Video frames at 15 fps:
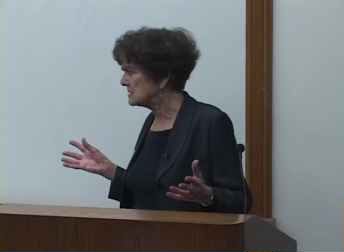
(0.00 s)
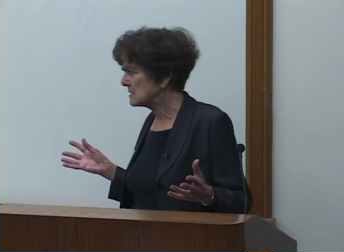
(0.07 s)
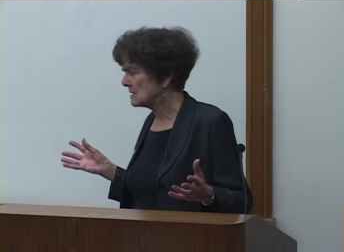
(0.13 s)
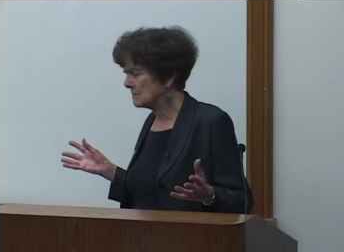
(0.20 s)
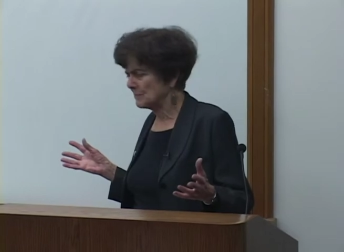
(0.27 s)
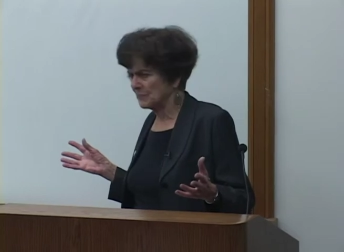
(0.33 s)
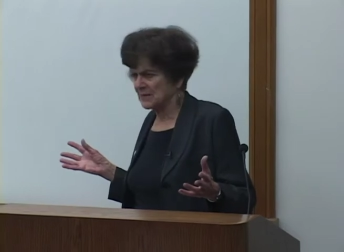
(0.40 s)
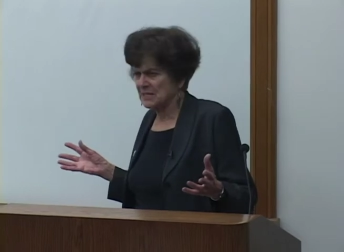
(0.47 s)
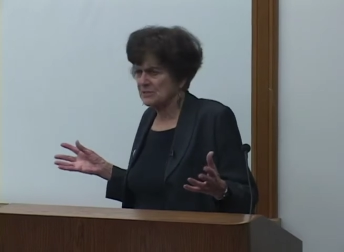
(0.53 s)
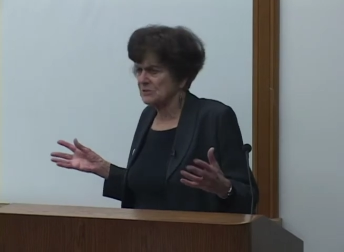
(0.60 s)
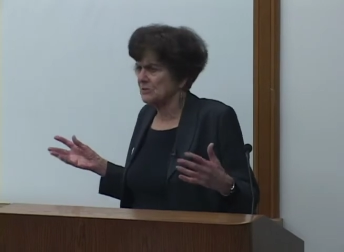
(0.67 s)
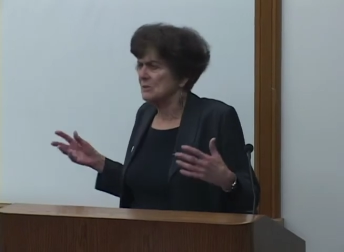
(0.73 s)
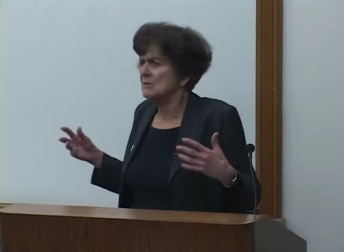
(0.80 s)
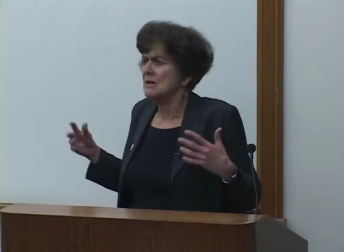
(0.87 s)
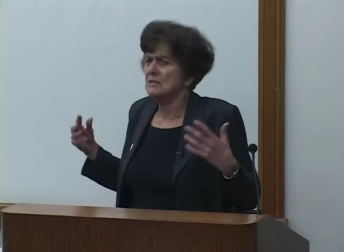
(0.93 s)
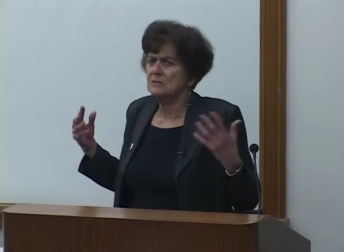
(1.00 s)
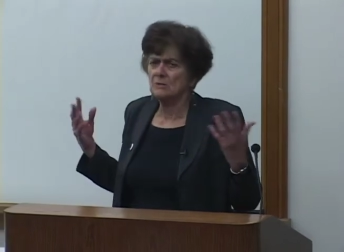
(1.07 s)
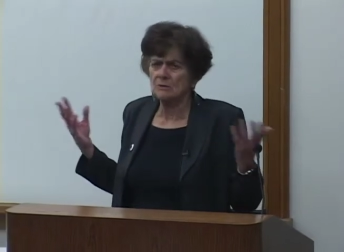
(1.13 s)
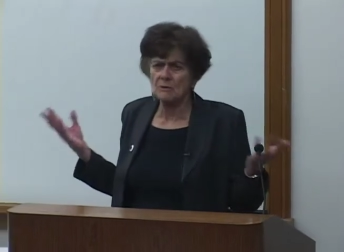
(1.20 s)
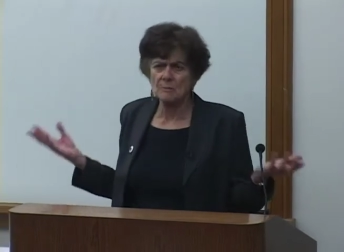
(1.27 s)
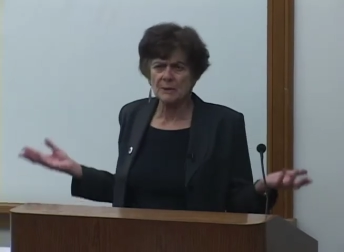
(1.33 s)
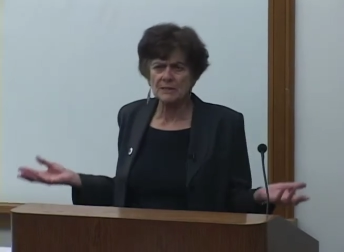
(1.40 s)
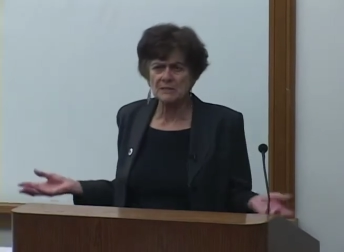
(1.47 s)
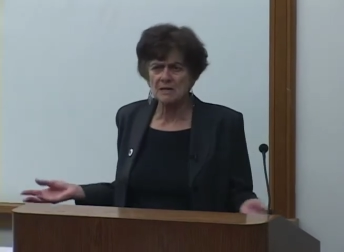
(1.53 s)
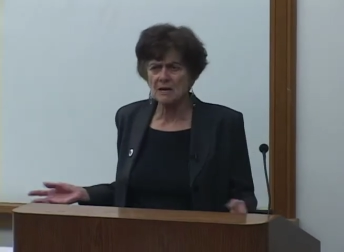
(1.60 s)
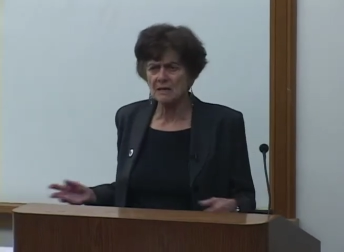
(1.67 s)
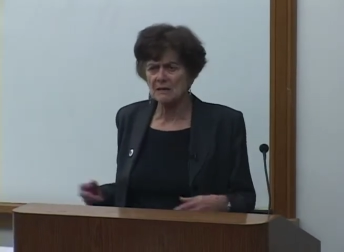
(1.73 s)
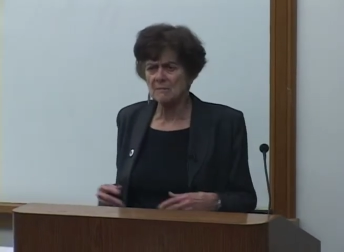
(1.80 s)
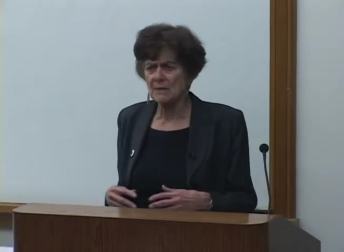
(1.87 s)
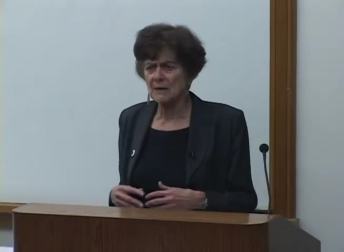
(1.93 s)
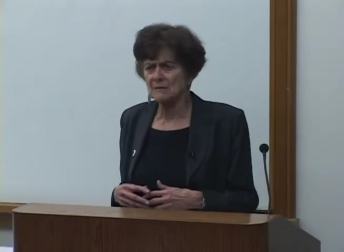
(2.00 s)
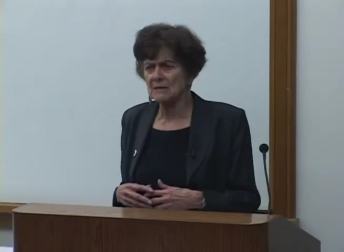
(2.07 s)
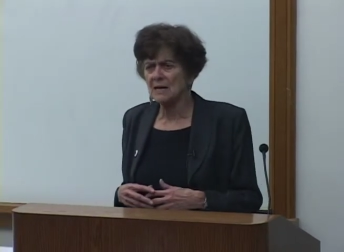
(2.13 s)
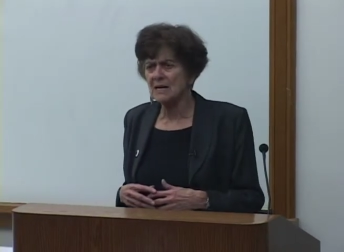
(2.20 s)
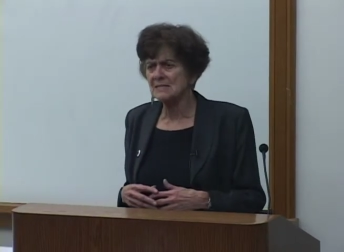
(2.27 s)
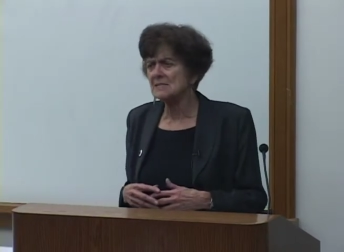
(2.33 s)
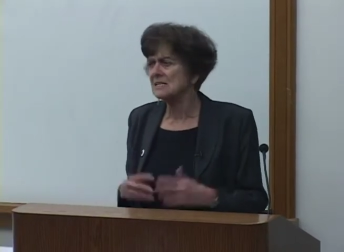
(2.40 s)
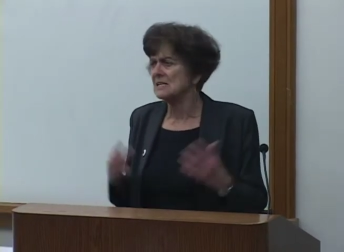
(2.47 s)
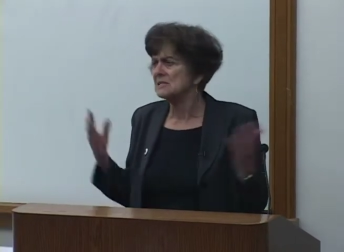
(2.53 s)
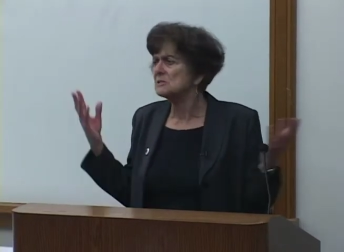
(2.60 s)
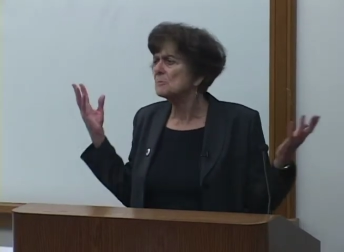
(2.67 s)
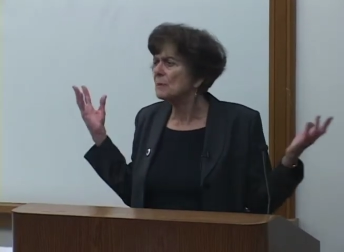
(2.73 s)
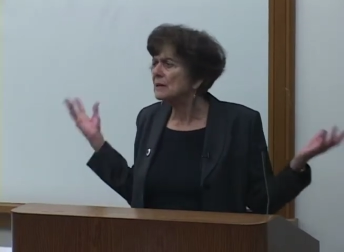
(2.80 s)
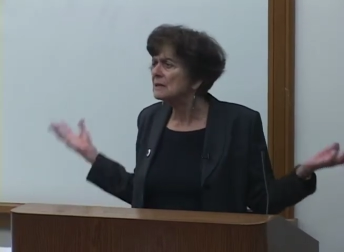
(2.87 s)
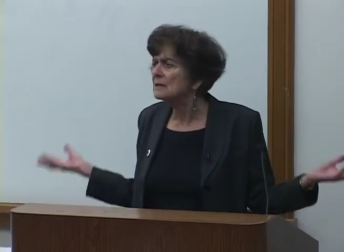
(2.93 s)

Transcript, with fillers: I mean, it's true they do it by talking about nonsense, but